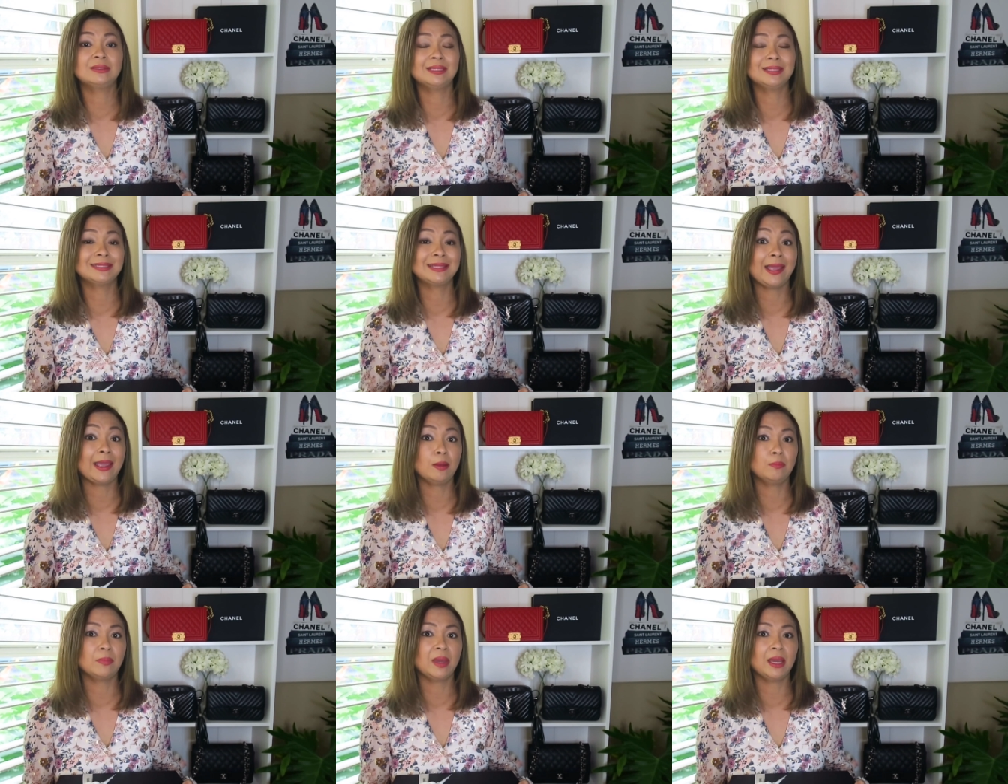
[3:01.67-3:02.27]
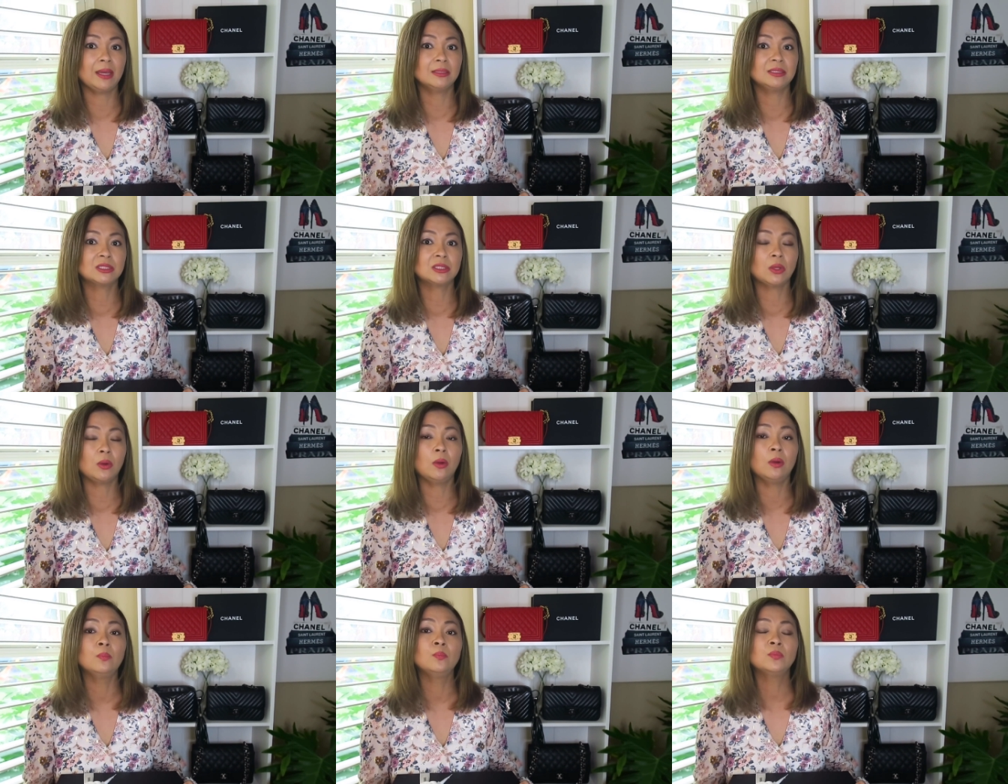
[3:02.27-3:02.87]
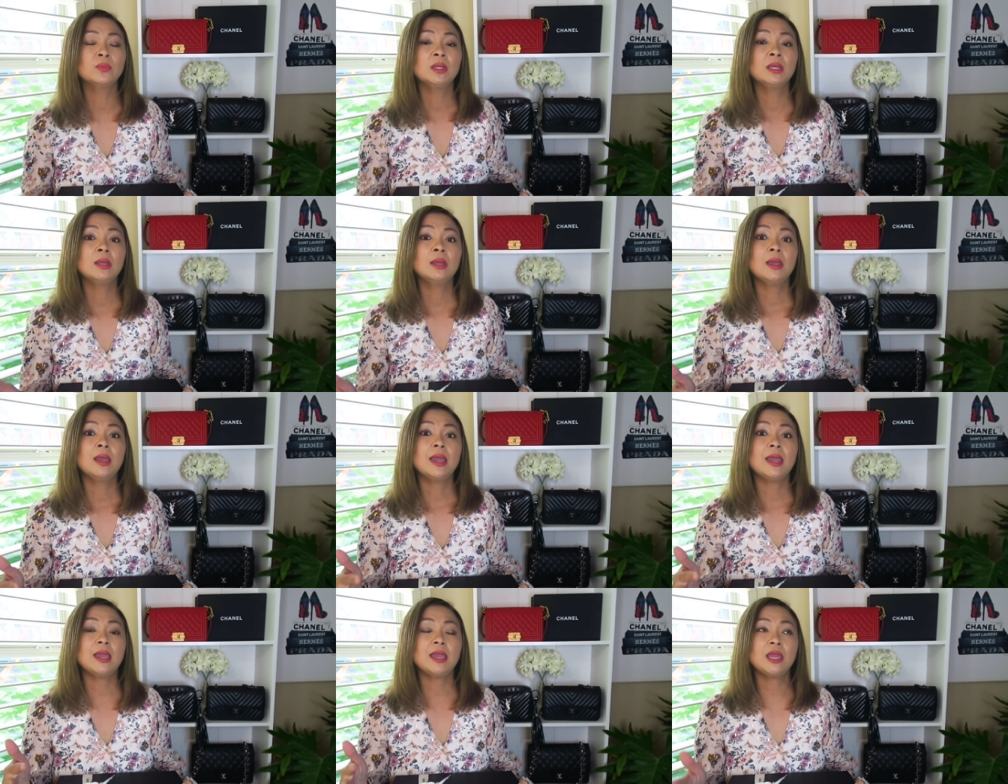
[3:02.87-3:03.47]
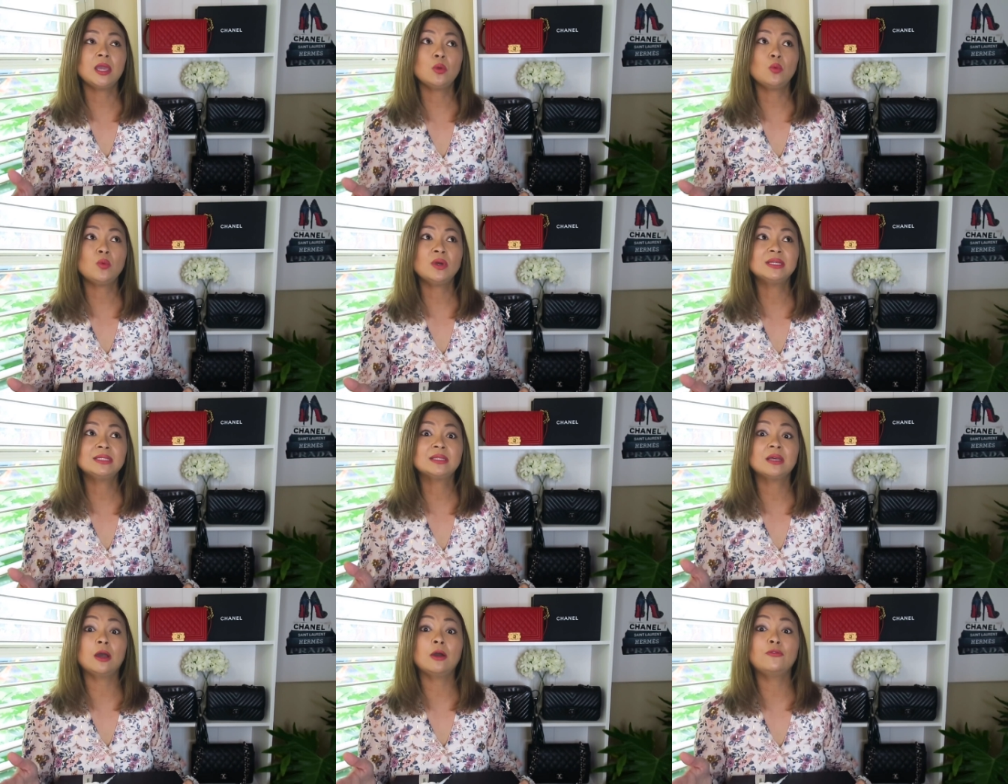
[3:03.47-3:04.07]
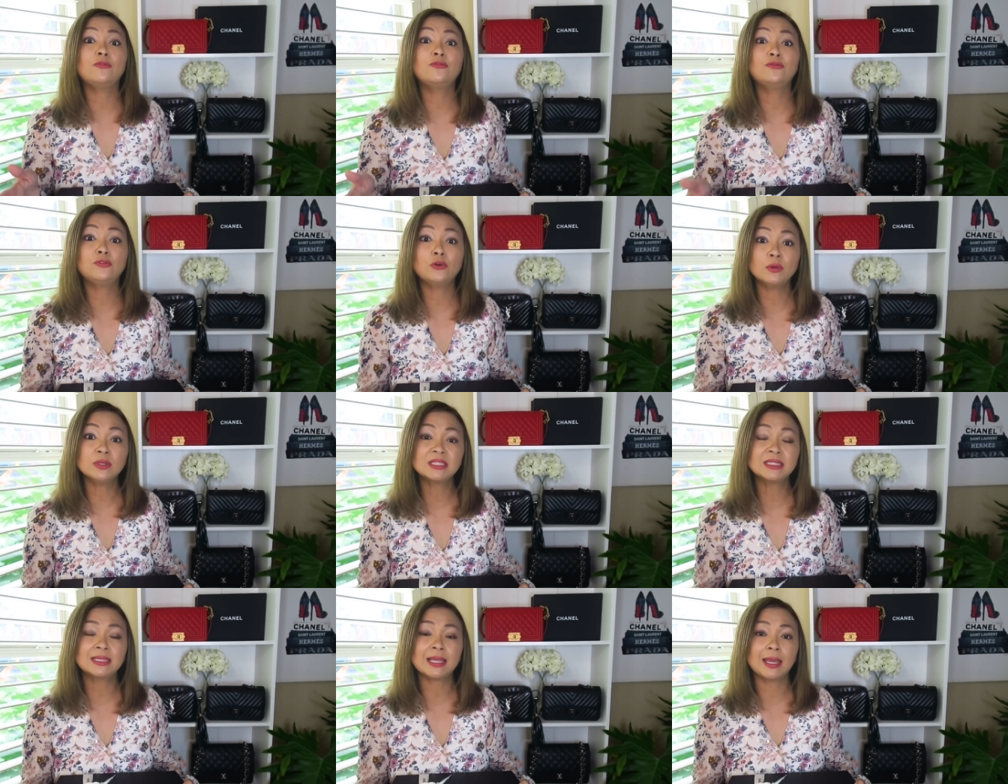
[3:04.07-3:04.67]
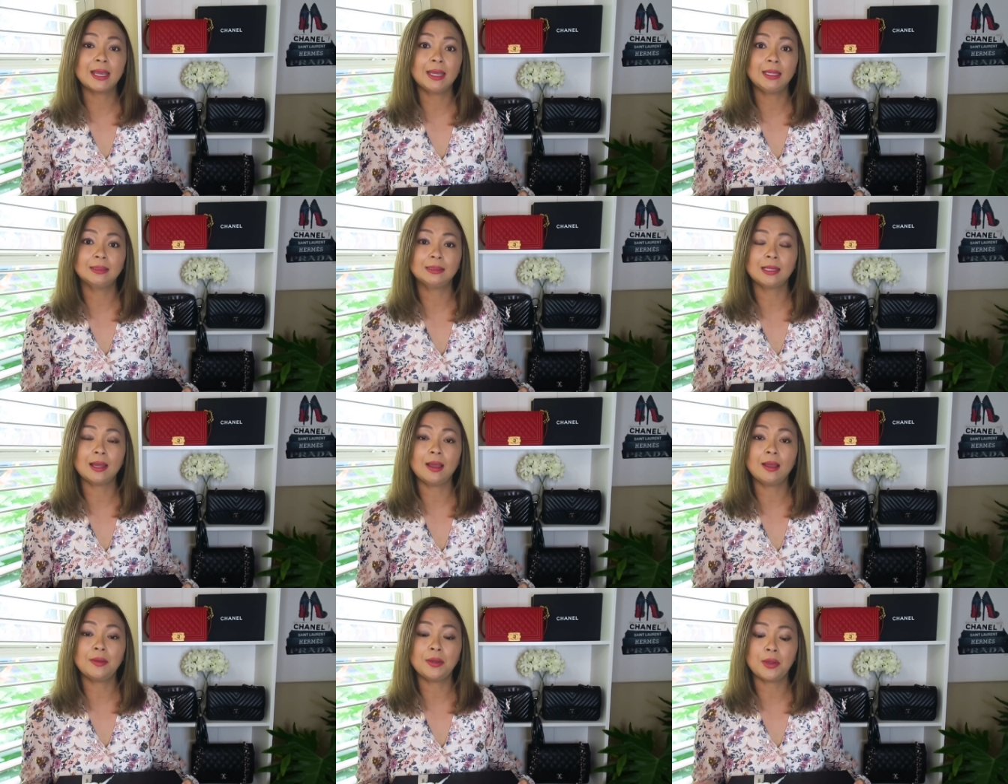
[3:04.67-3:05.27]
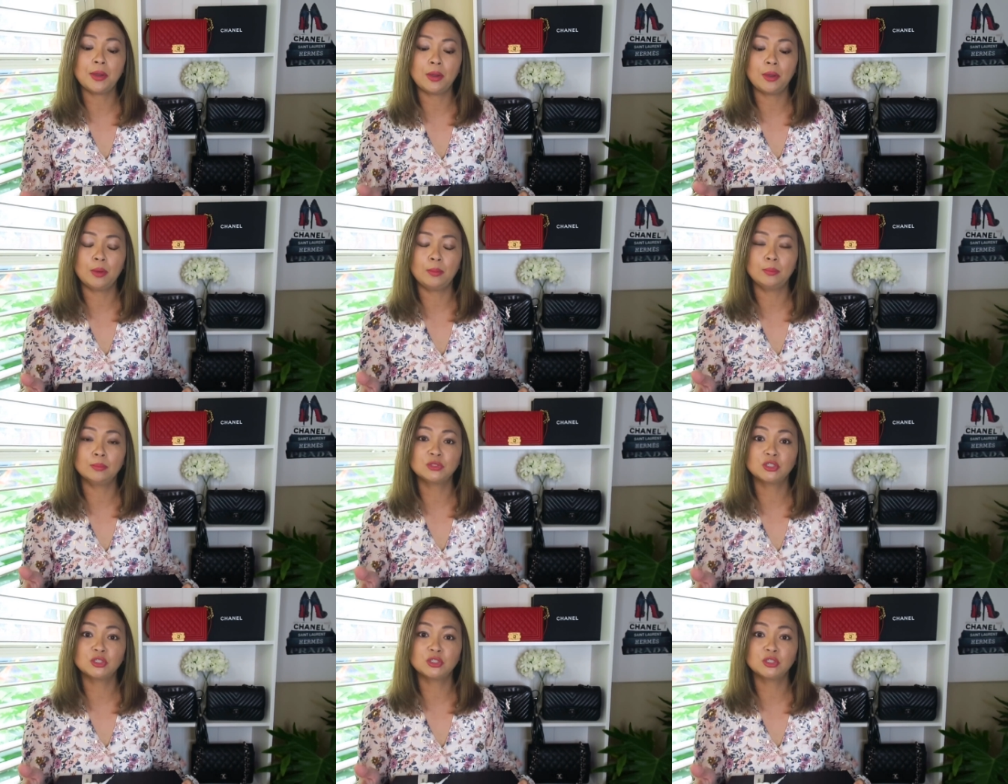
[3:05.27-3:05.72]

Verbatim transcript: this handbag. So it was a full set um,